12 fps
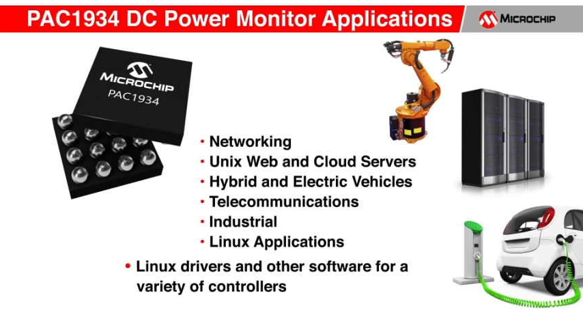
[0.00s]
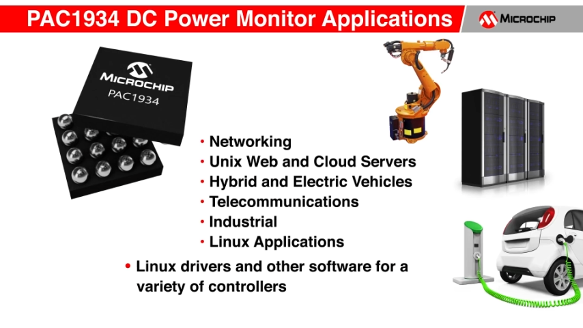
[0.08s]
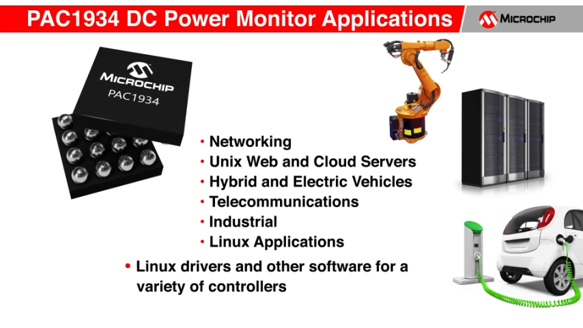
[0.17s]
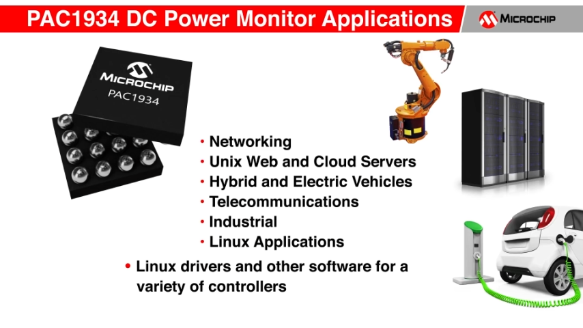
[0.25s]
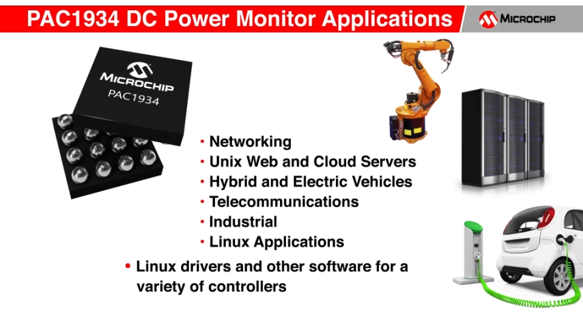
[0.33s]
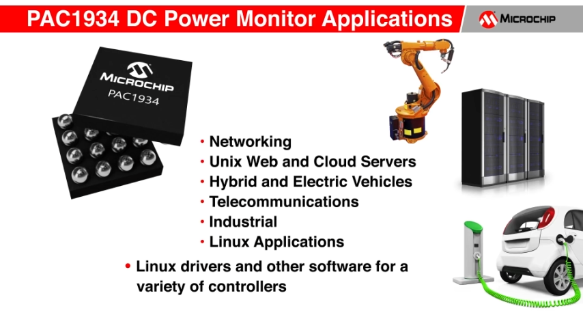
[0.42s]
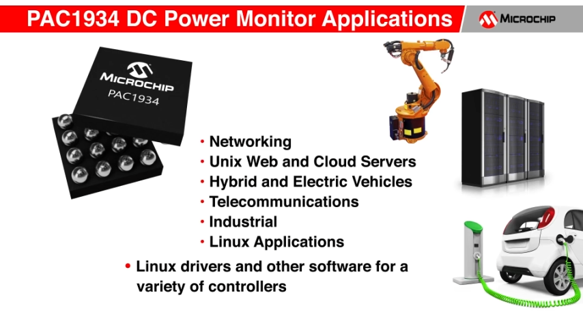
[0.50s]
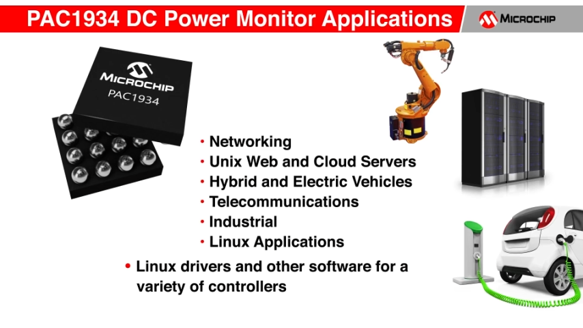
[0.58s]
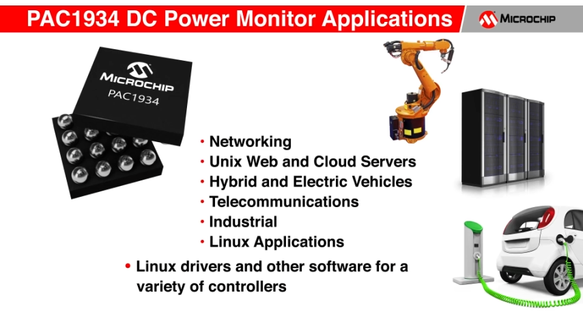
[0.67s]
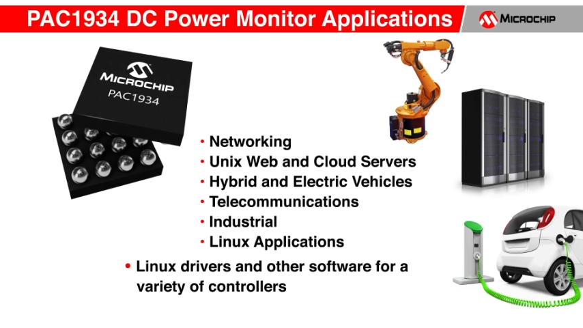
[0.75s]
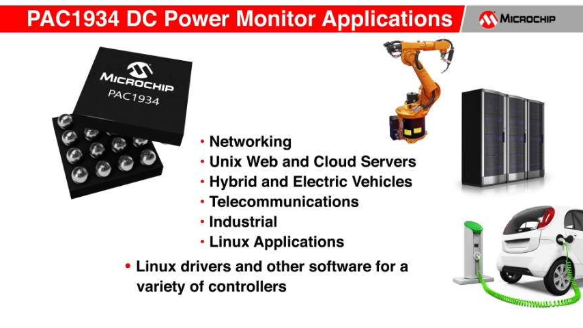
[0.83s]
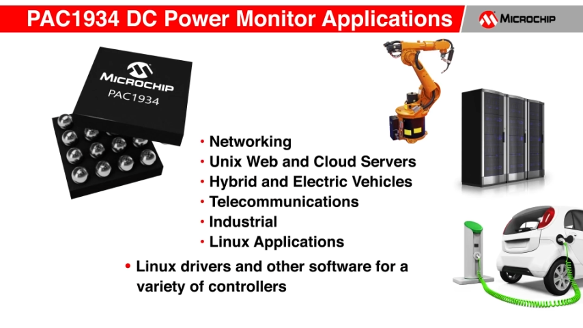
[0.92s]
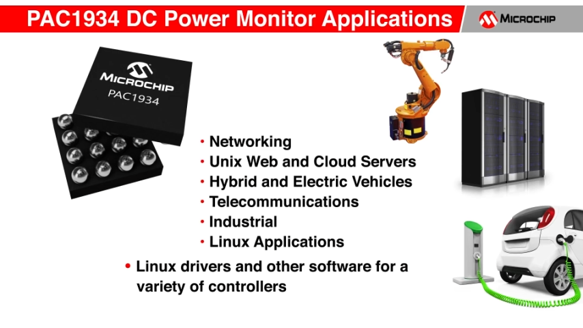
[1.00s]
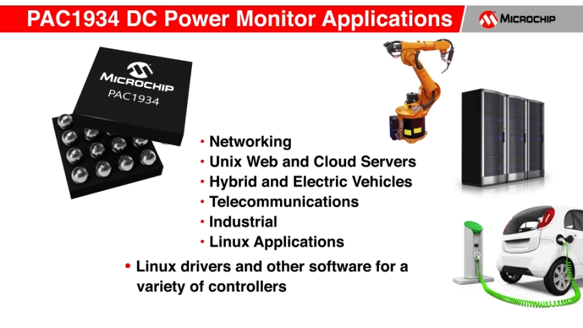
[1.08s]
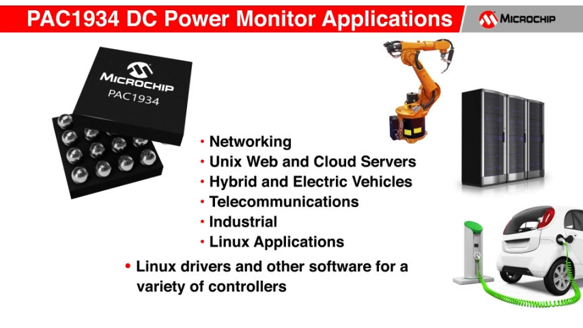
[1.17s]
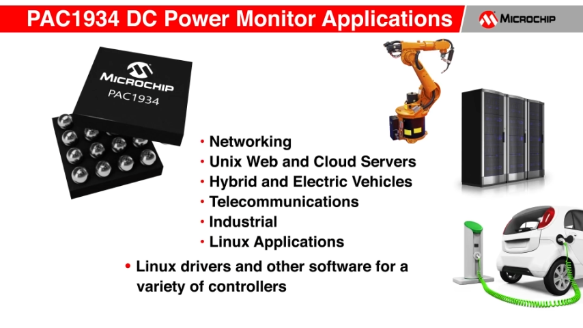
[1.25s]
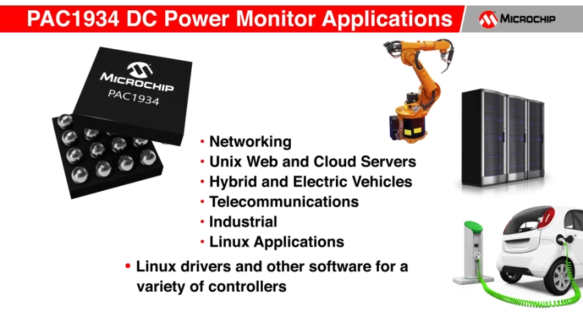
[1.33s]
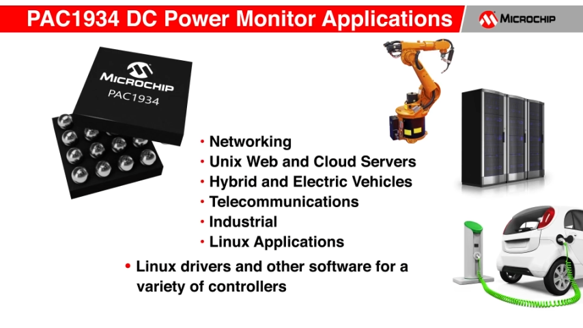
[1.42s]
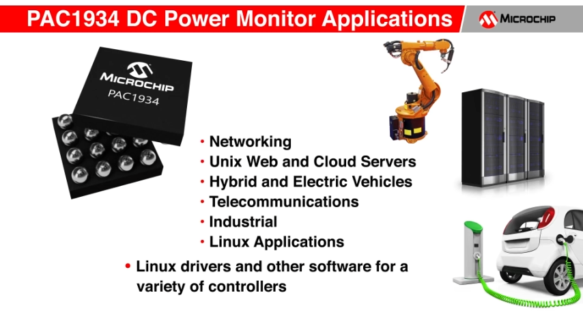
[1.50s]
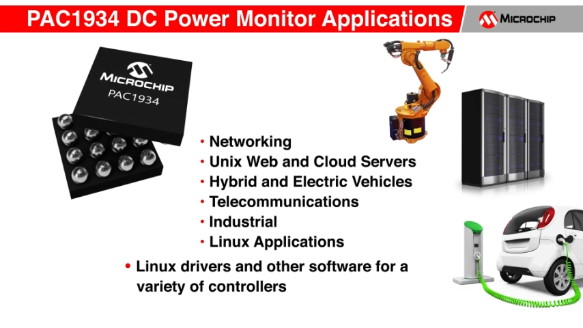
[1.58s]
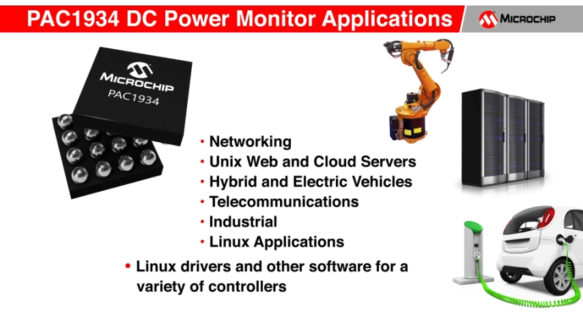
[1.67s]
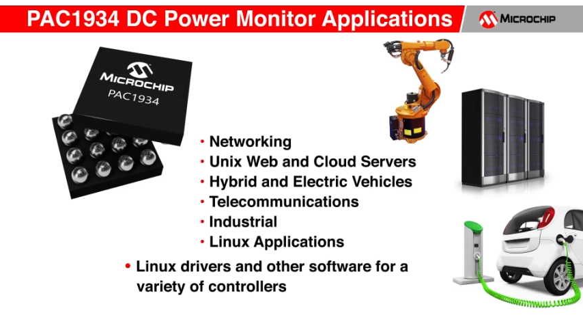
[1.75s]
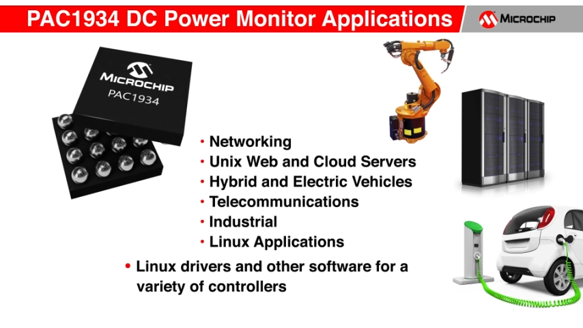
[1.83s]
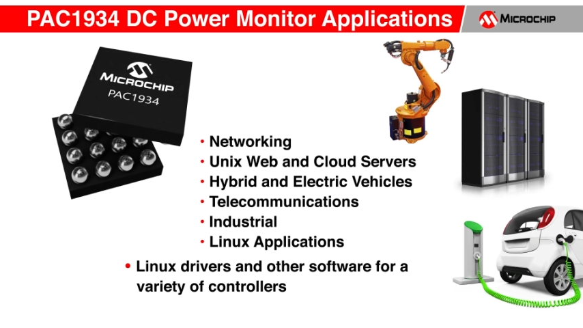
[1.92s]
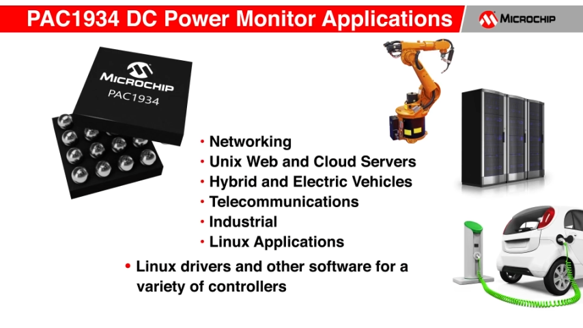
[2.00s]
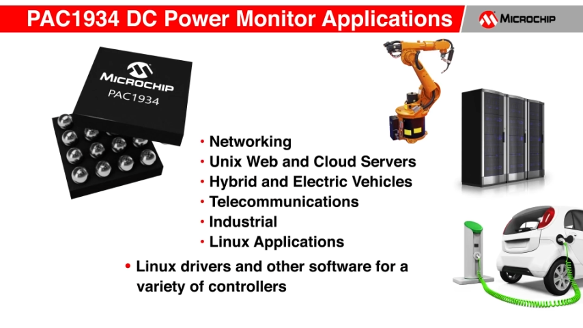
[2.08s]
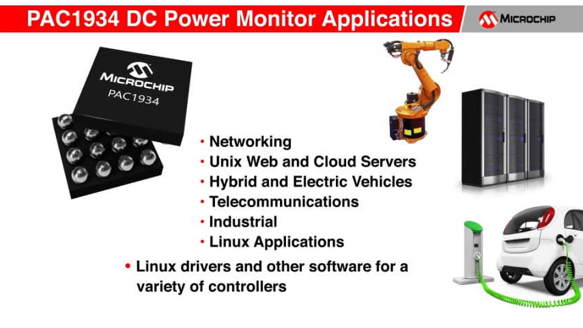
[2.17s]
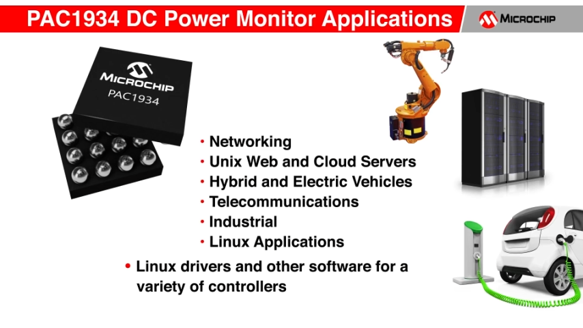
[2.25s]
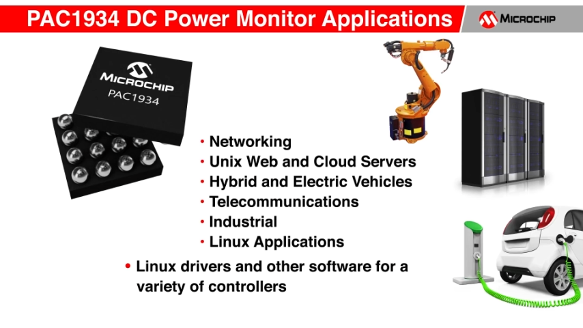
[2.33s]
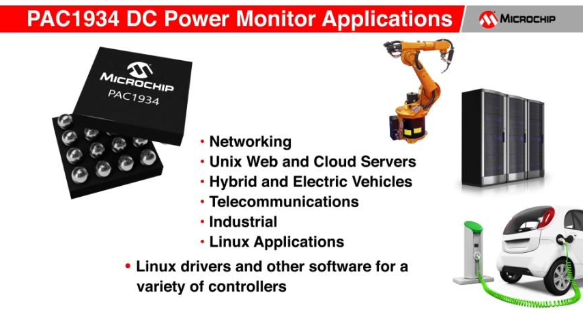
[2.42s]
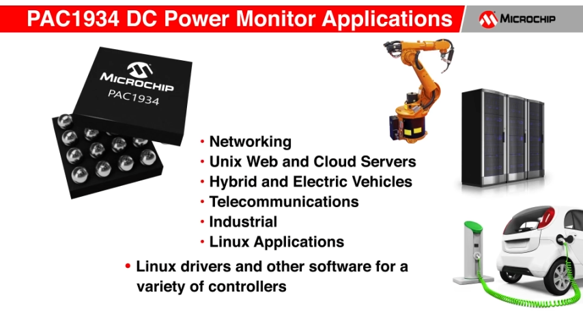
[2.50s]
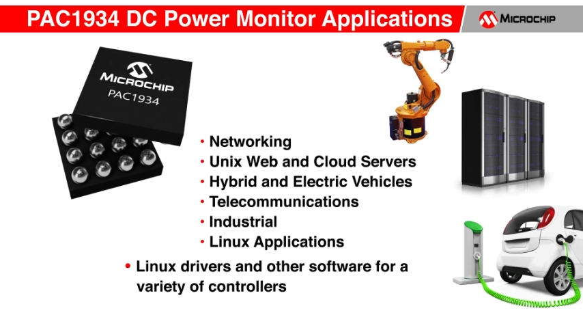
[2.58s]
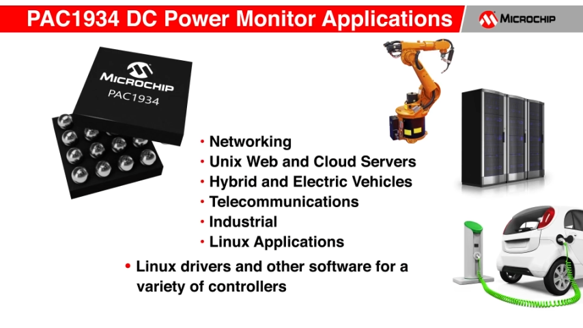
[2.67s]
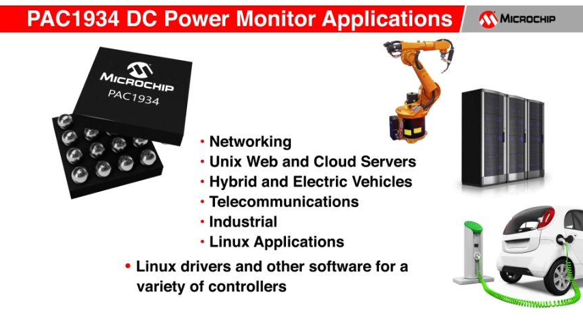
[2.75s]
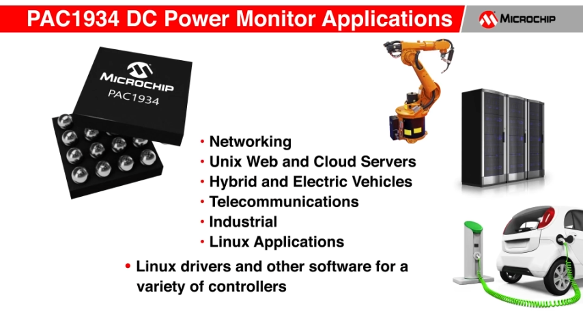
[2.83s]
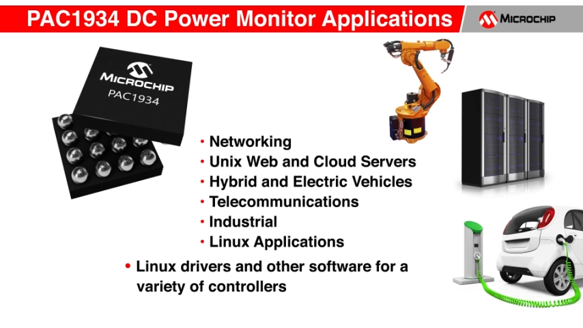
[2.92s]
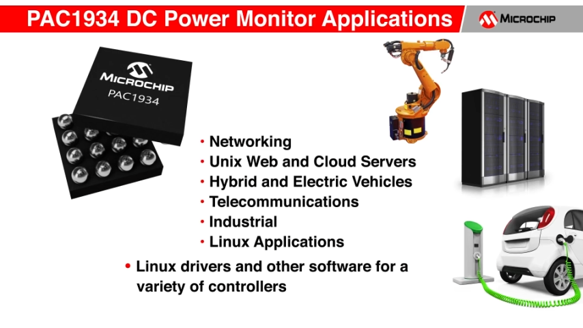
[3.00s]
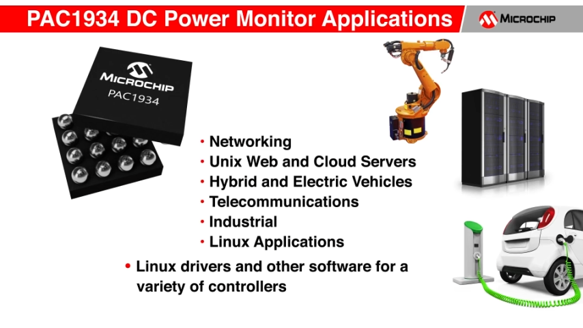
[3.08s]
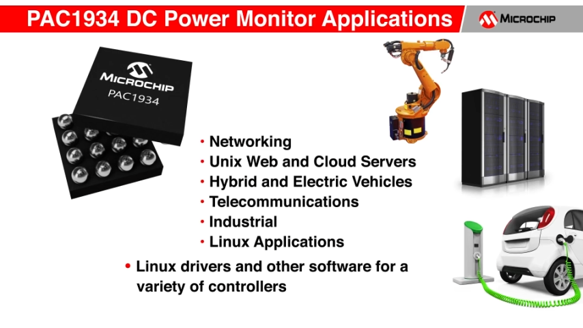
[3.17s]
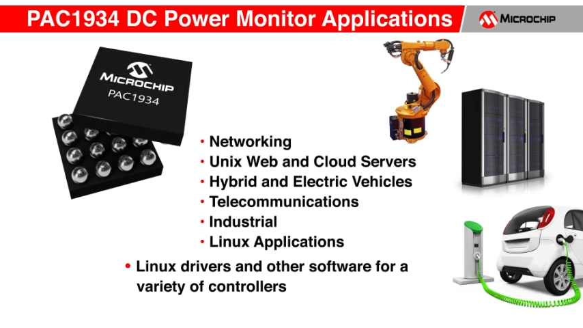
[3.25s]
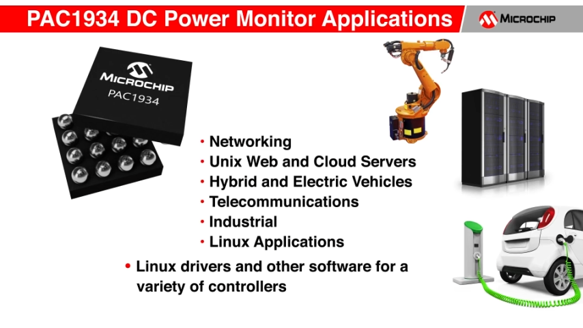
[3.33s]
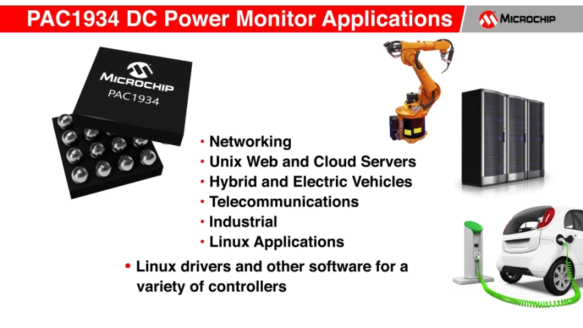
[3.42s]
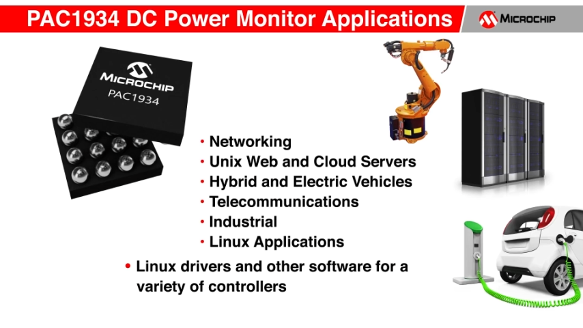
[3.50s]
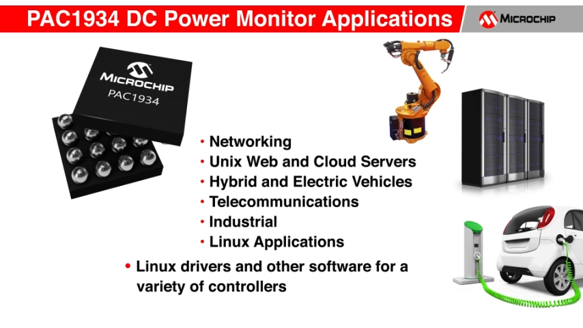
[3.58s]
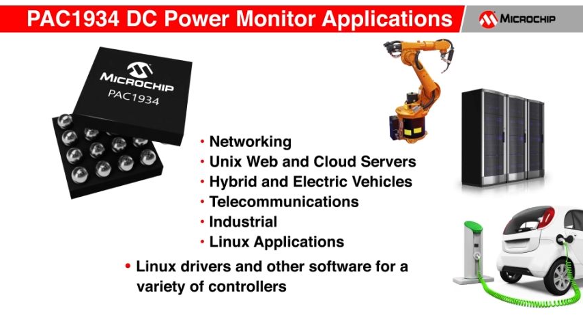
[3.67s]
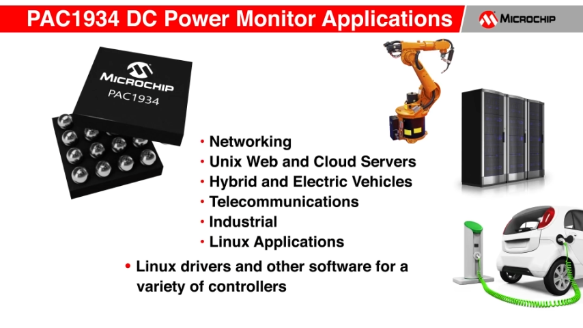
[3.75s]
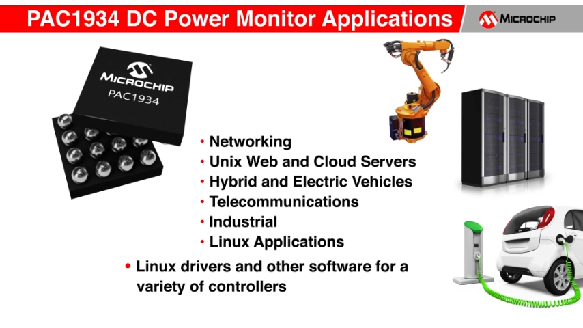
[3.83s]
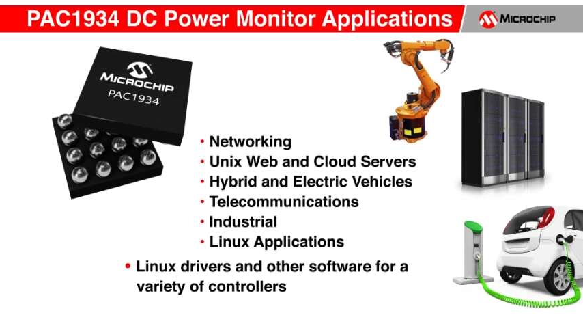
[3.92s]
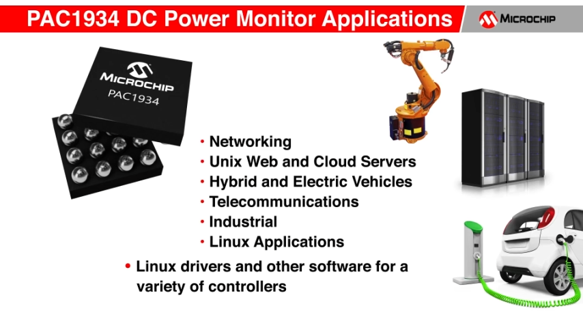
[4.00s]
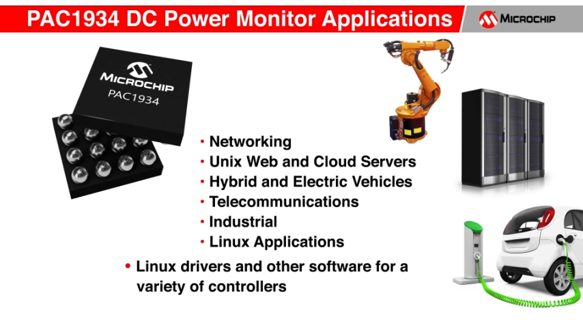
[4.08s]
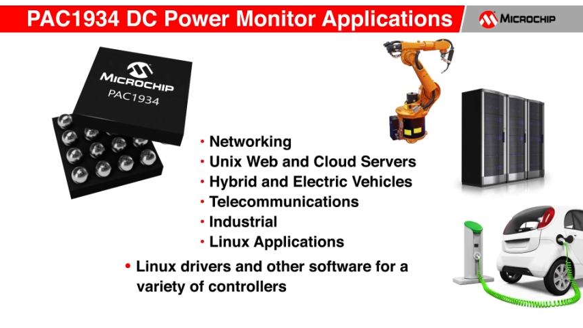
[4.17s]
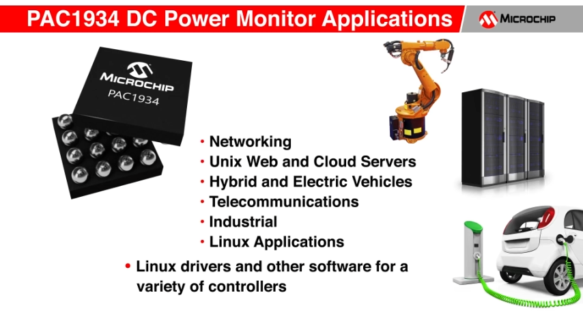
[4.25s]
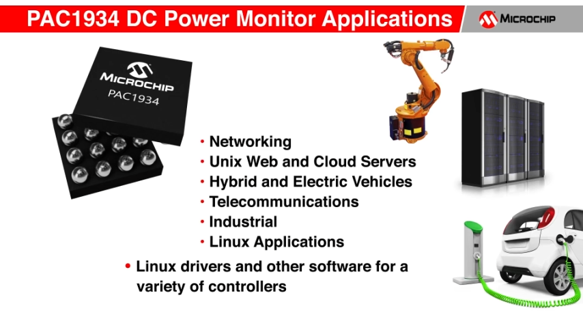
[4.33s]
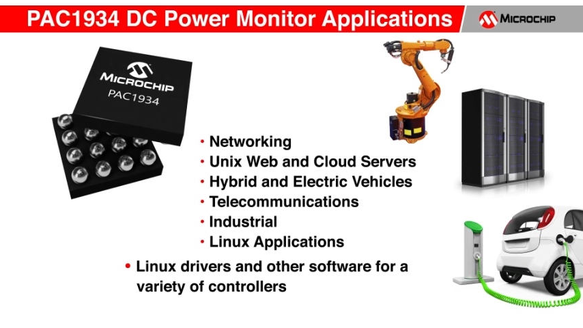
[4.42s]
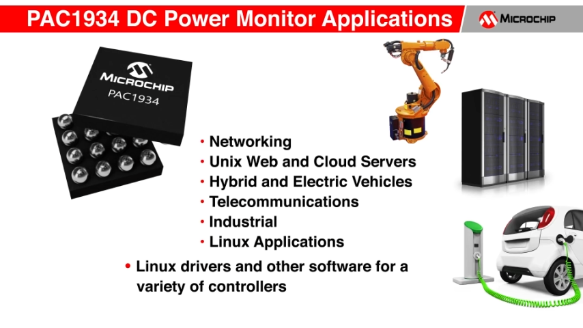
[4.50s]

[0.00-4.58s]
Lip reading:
[unreadable: no face in view]